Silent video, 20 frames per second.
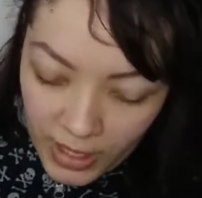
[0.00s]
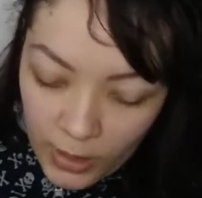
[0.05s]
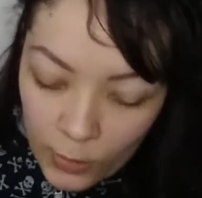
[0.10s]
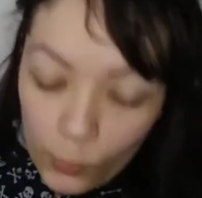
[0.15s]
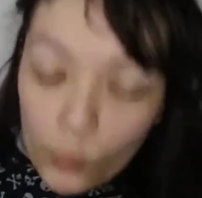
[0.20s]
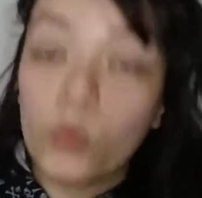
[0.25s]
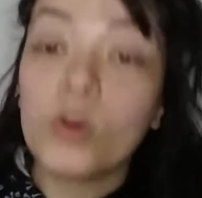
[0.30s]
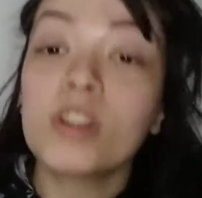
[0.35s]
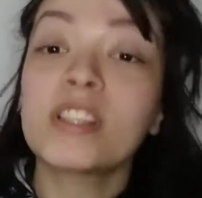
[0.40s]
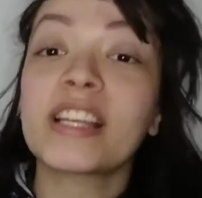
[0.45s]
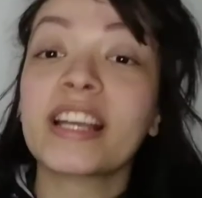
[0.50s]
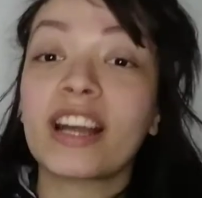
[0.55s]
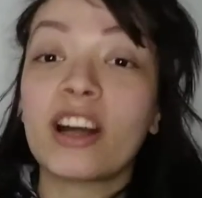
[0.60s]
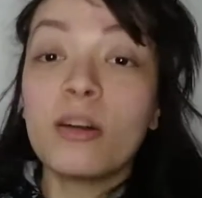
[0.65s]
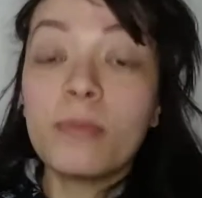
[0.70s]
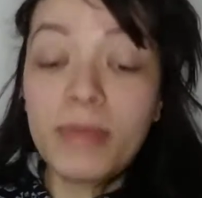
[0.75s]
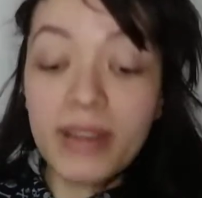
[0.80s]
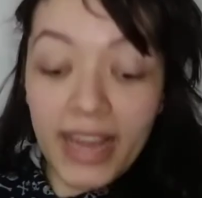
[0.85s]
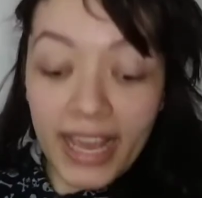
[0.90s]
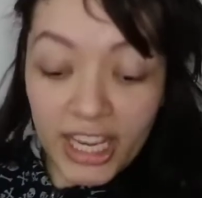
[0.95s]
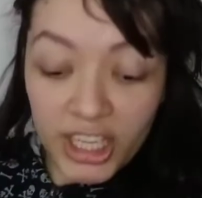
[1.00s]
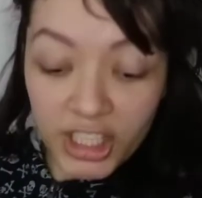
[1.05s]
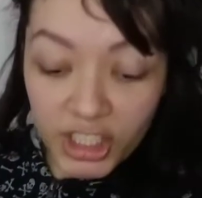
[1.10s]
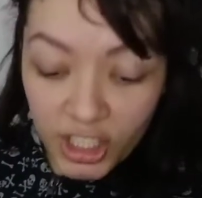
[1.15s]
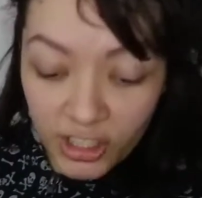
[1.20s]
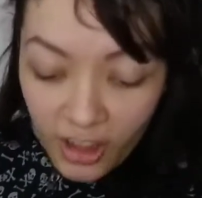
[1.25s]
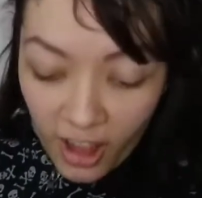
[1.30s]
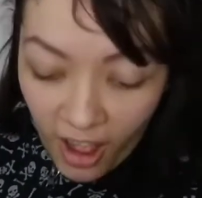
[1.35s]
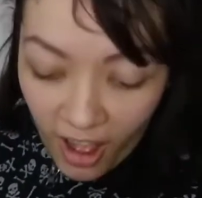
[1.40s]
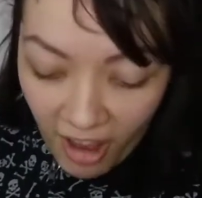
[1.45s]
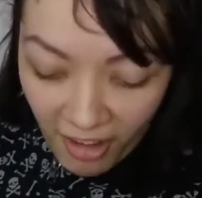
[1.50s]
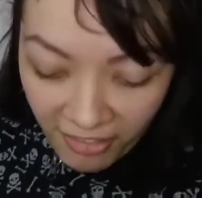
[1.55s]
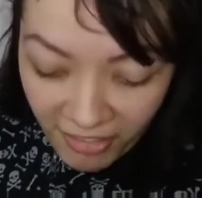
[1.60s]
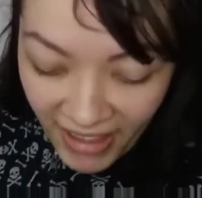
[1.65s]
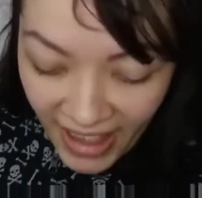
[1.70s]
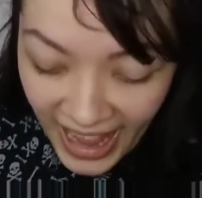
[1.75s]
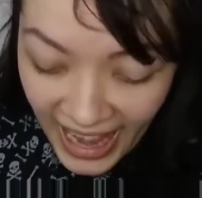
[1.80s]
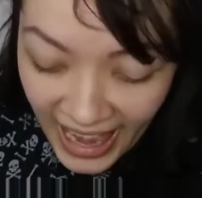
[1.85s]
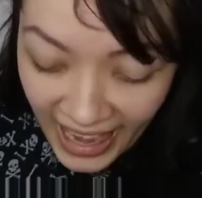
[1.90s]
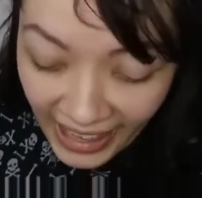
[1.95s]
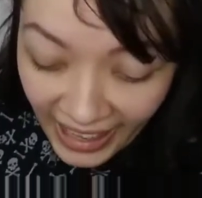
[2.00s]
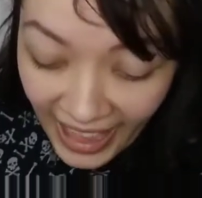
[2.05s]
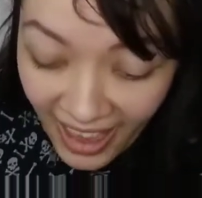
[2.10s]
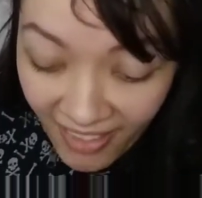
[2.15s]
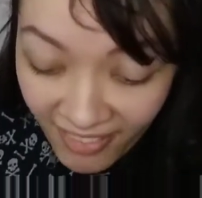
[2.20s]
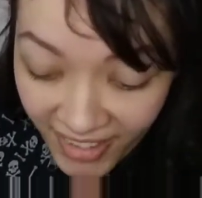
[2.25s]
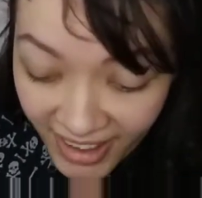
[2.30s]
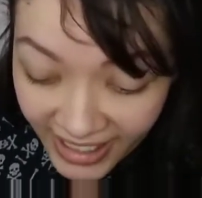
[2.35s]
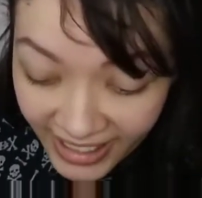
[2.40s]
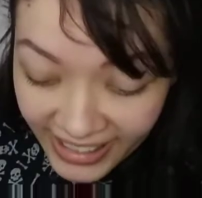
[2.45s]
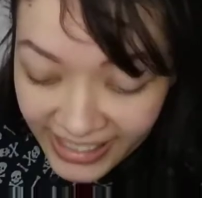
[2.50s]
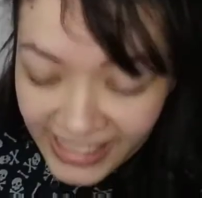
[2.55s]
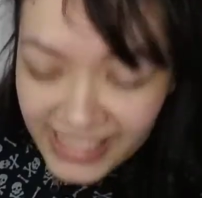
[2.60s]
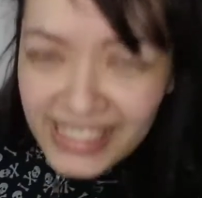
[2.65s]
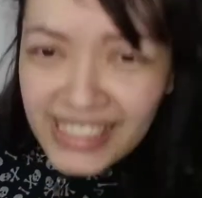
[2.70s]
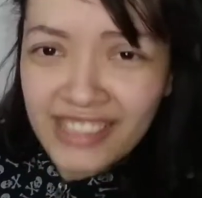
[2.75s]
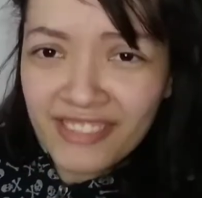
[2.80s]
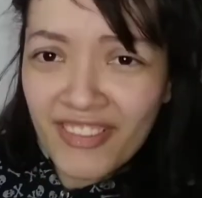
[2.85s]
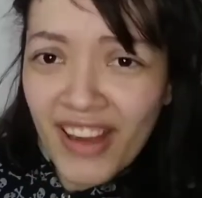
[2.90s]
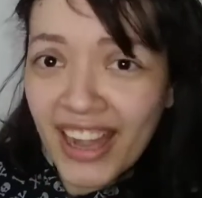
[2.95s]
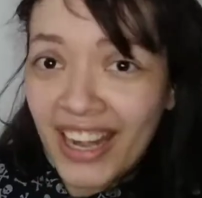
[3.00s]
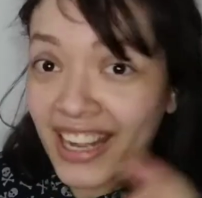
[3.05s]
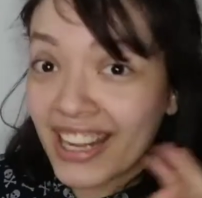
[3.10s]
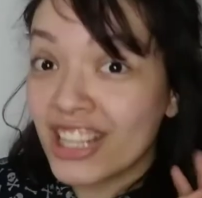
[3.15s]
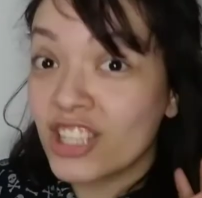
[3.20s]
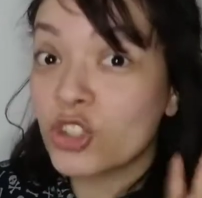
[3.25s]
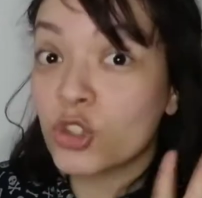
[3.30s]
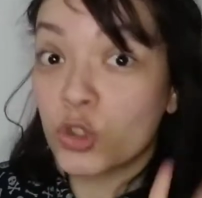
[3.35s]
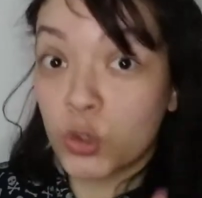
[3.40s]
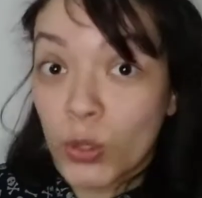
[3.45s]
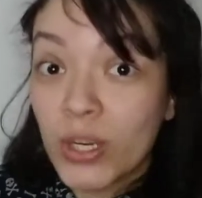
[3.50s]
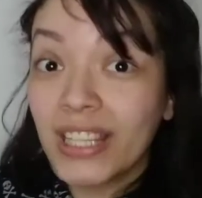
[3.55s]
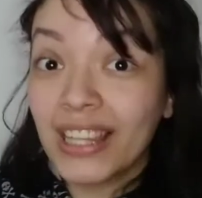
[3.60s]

It was a combination of 11 guns divided in 3